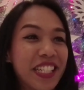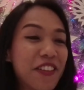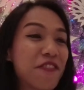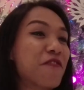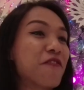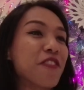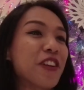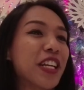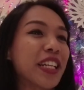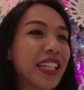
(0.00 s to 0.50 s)

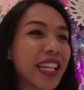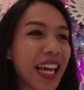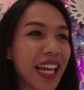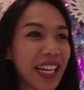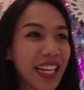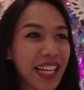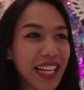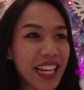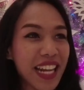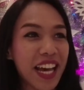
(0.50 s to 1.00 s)
different,
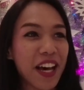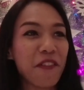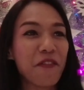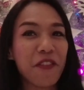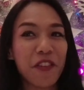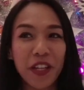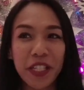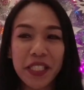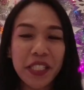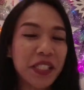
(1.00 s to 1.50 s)
and they
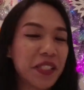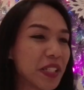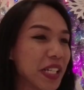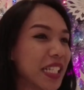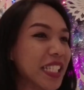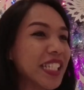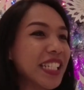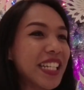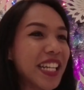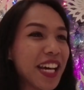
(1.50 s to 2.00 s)
are very
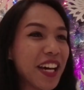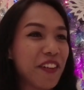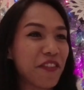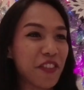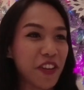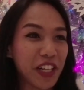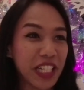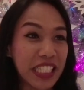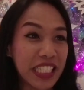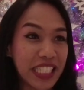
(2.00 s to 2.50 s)
strict, they
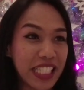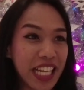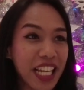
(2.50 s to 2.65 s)
are very